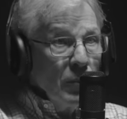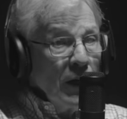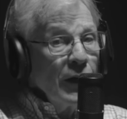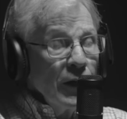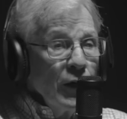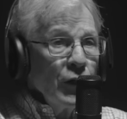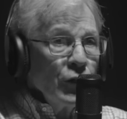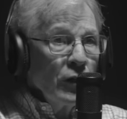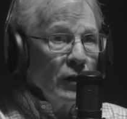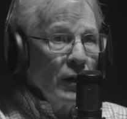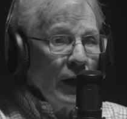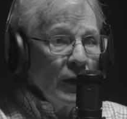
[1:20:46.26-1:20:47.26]
But in addition
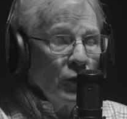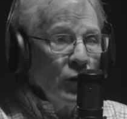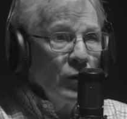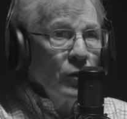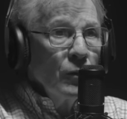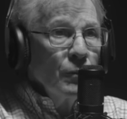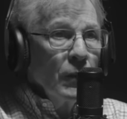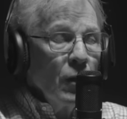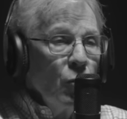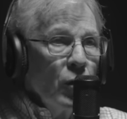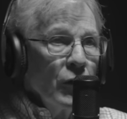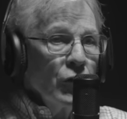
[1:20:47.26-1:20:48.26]
to that, too,
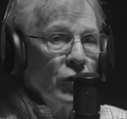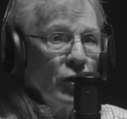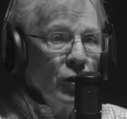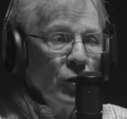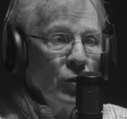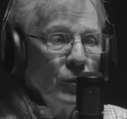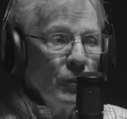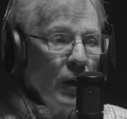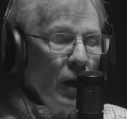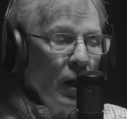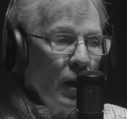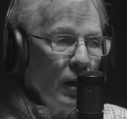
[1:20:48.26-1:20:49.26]
was to
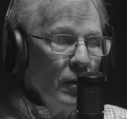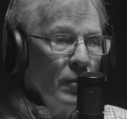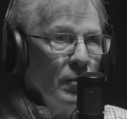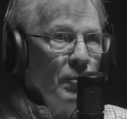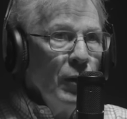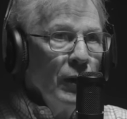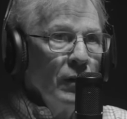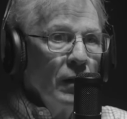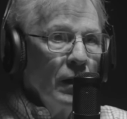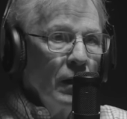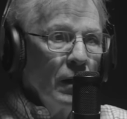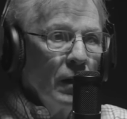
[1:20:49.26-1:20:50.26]
put
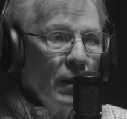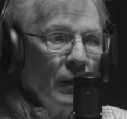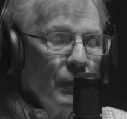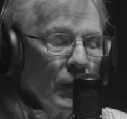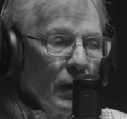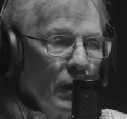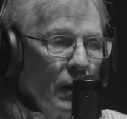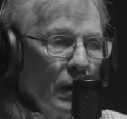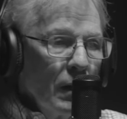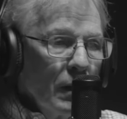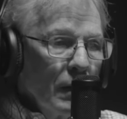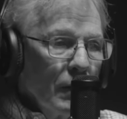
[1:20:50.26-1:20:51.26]
the
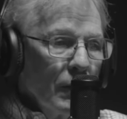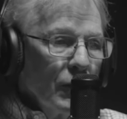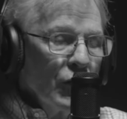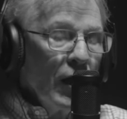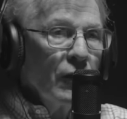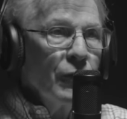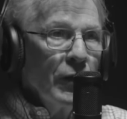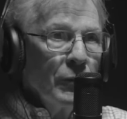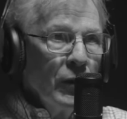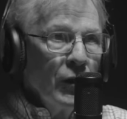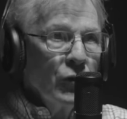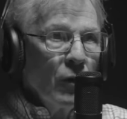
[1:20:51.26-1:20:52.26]
South
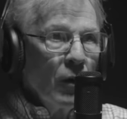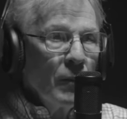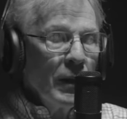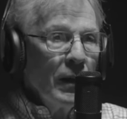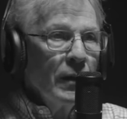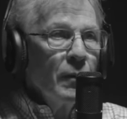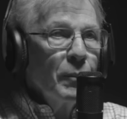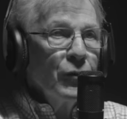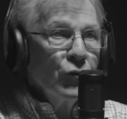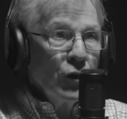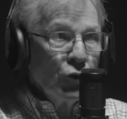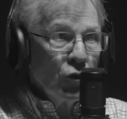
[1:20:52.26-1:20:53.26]
Vietnamese Army in a
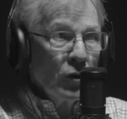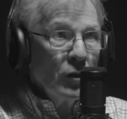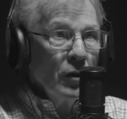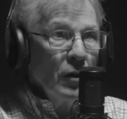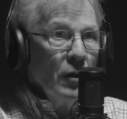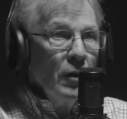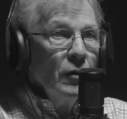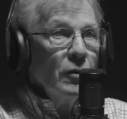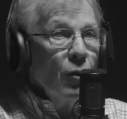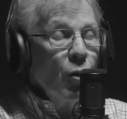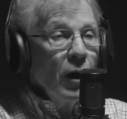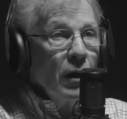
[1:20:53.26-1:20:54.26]
position to
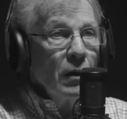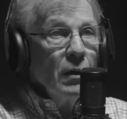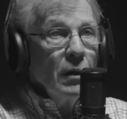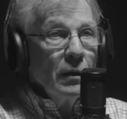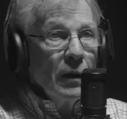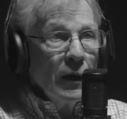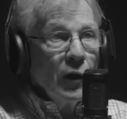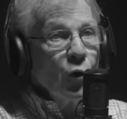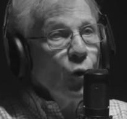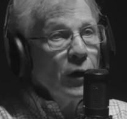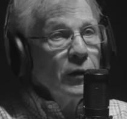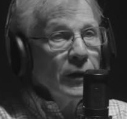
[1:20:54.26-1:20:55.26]
where they could
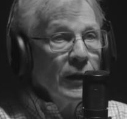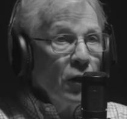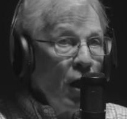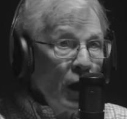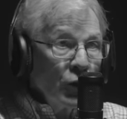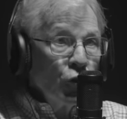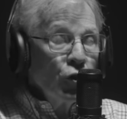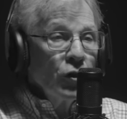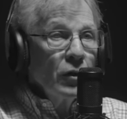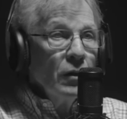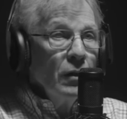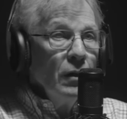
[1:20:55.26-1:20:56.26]
readily launch
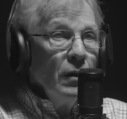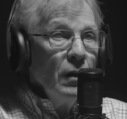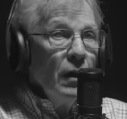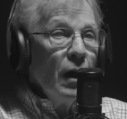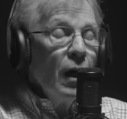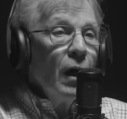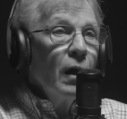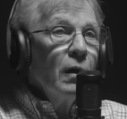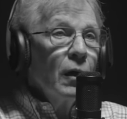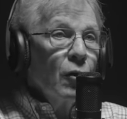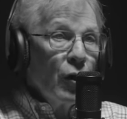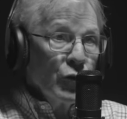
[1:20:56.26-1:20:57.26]

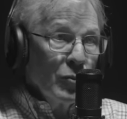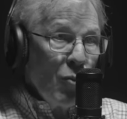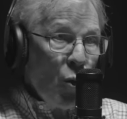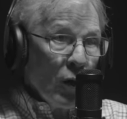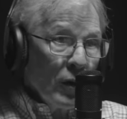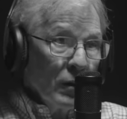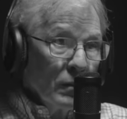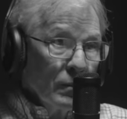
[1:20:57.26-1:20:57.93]
across the border.